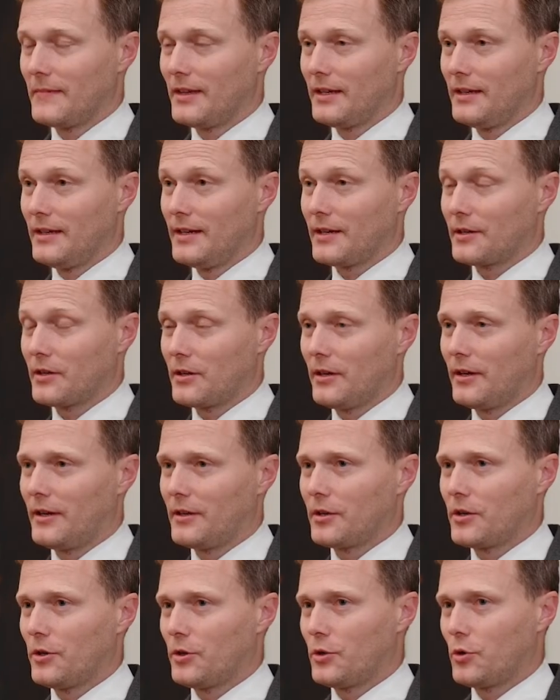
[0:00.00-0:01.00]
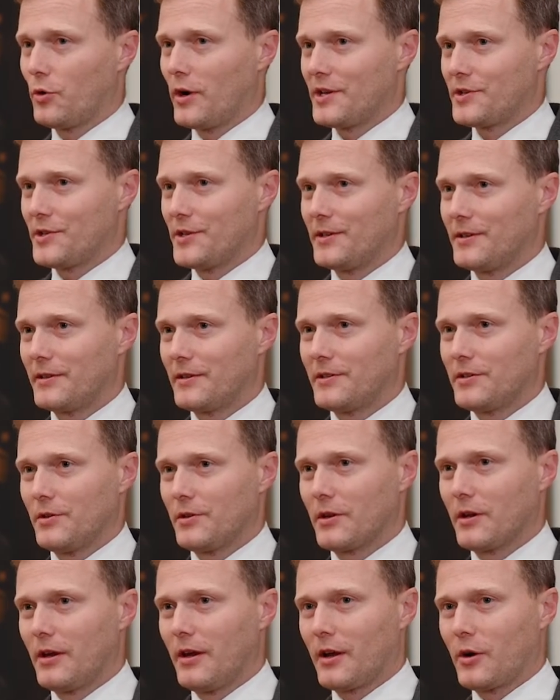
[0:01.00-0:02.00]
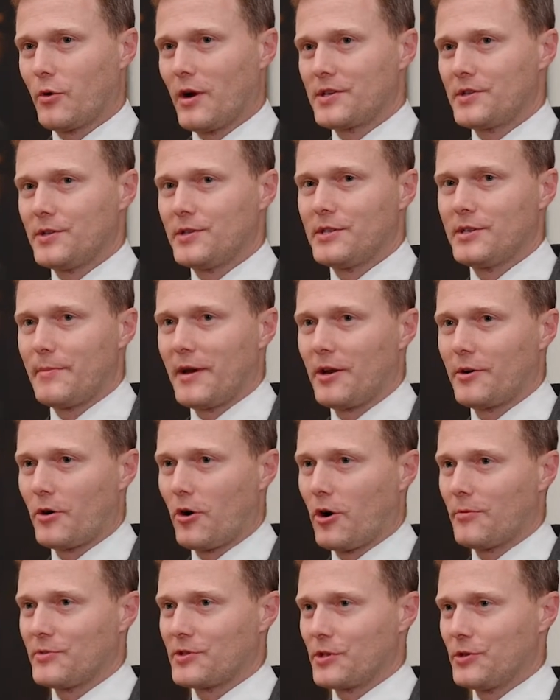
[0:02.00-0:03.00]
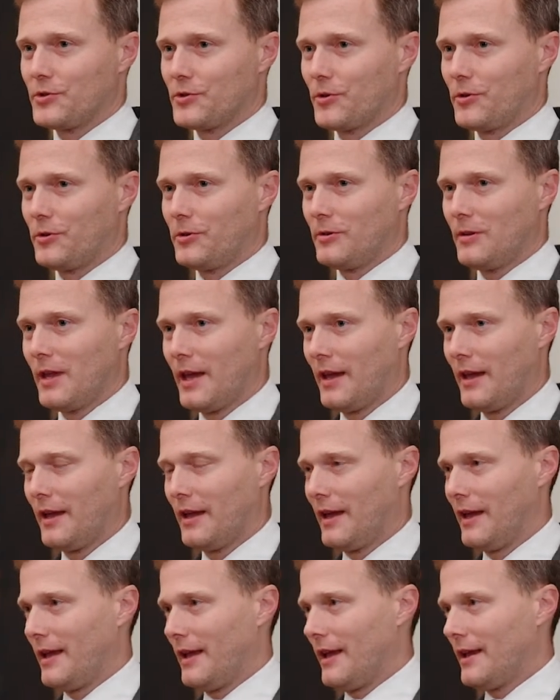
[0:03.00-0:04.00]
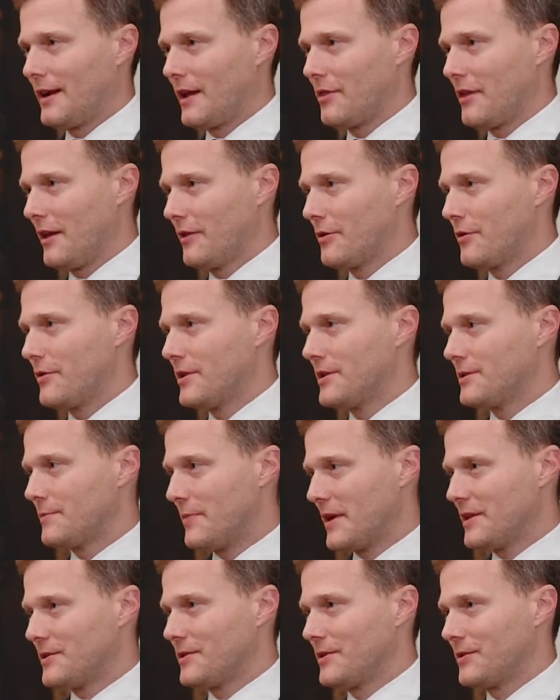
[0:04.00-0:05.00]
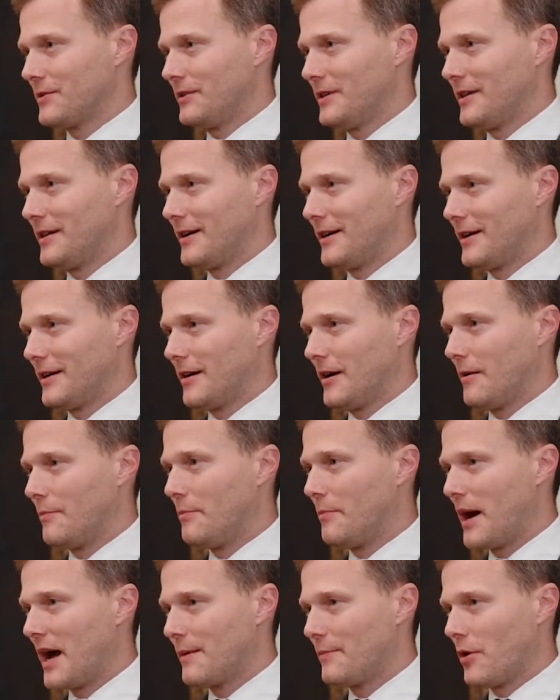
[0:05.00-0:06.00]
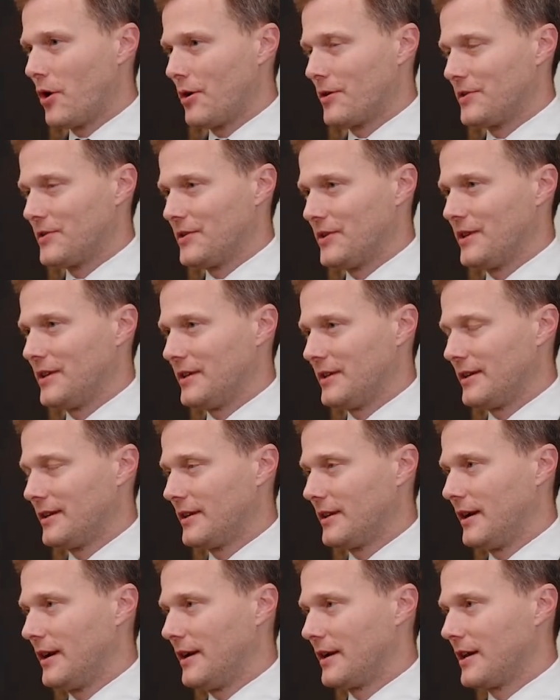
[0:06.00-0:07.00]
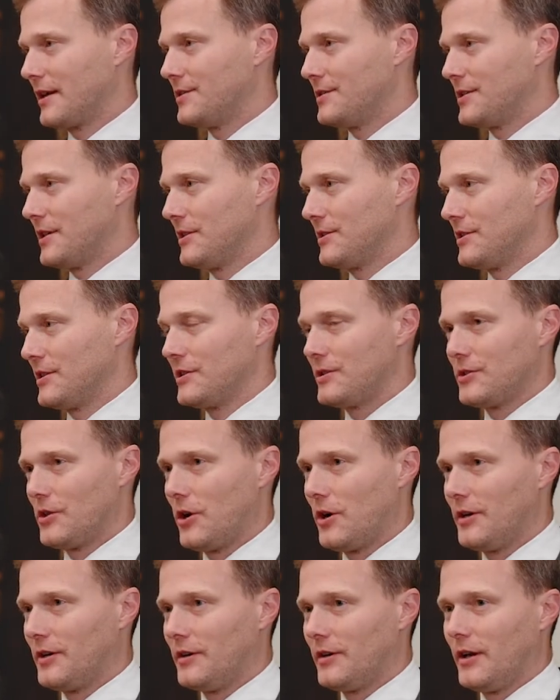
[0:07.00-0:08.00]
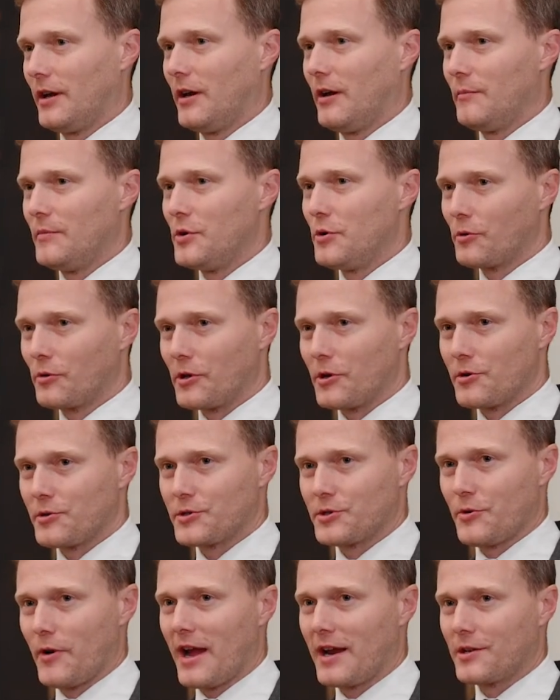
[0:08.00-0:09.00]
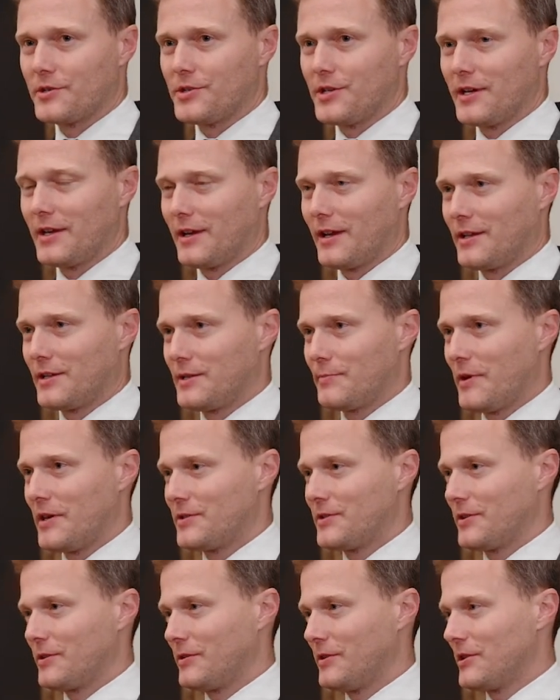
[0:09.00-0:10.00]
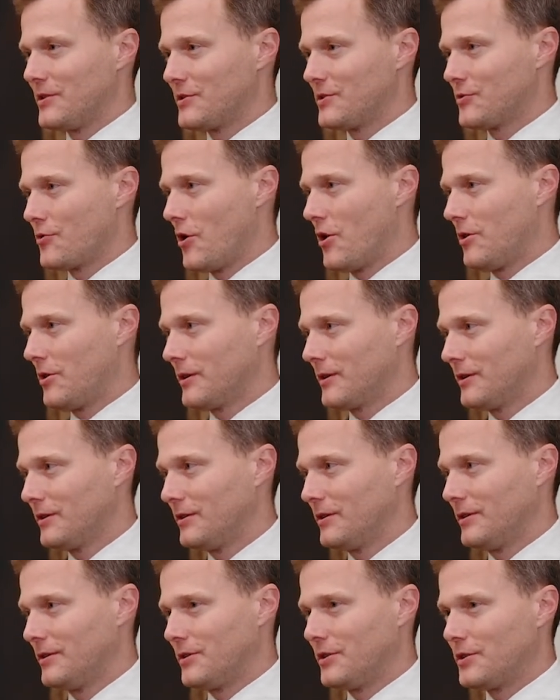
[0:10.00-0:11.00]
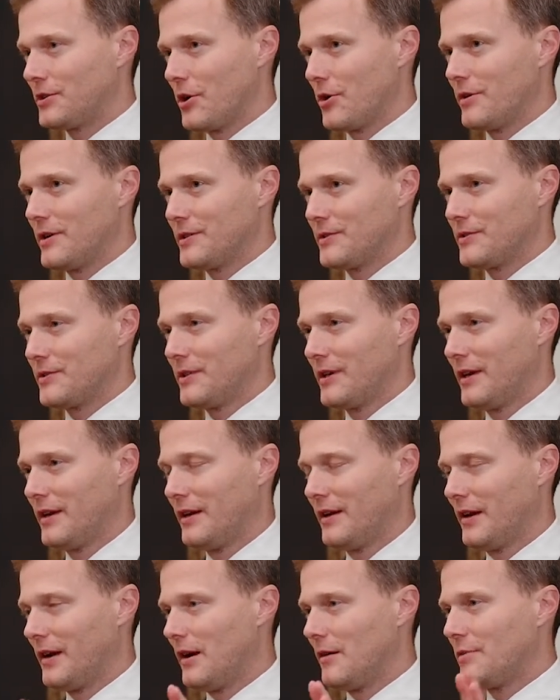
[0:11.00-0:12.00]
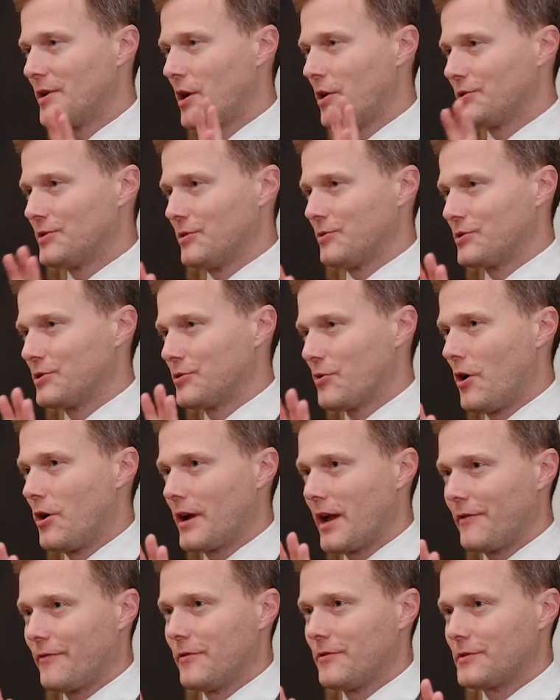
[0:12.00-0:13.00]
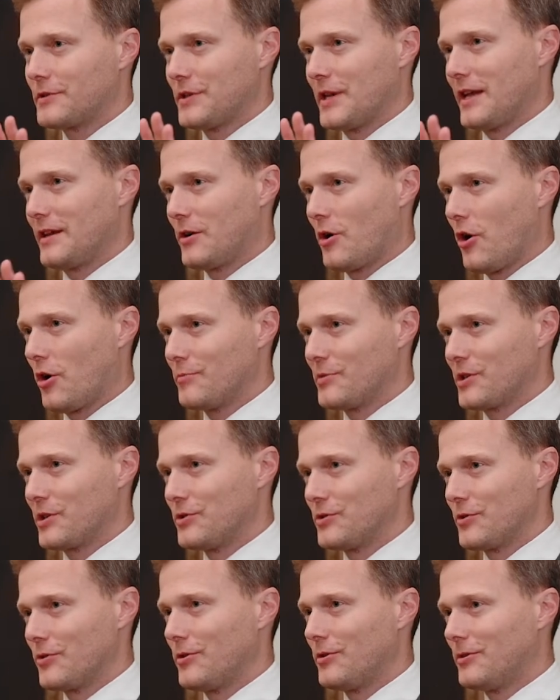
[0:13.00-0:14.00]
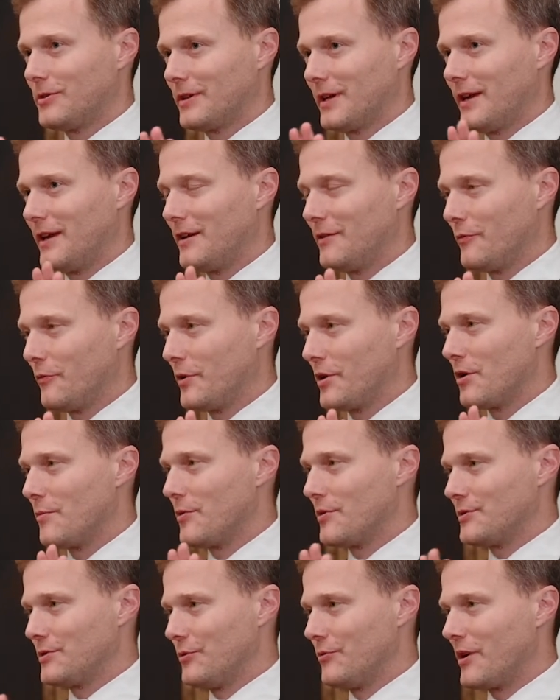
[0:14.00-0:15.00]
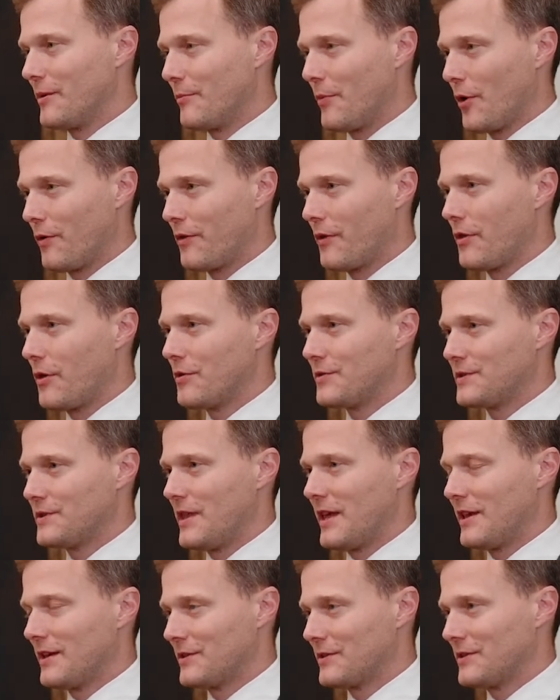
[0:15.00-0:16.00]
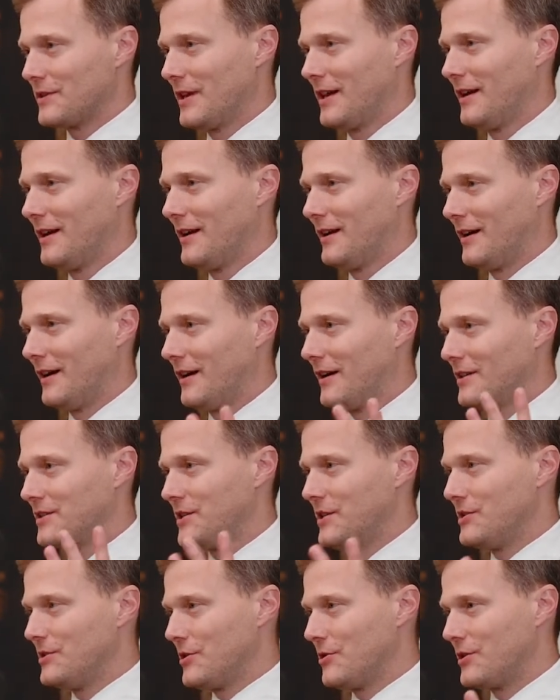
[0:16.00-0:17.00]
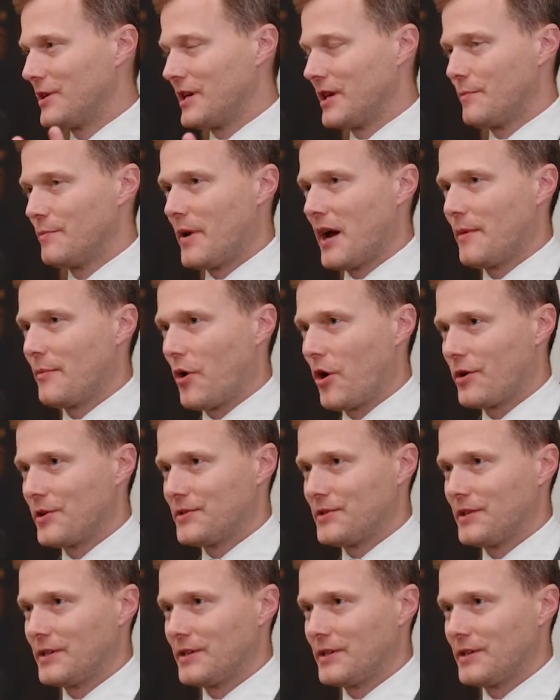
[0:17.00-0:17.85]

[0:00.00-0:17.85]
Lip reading: Yeah, good question. So the question's about arms control. And I think there is basically a bipartisan consensus on nuclear strategy, and it's basically strong deterrence, but also strong efforts at arms control. And when you're pursuing both of those things, it's easier to get bipartisan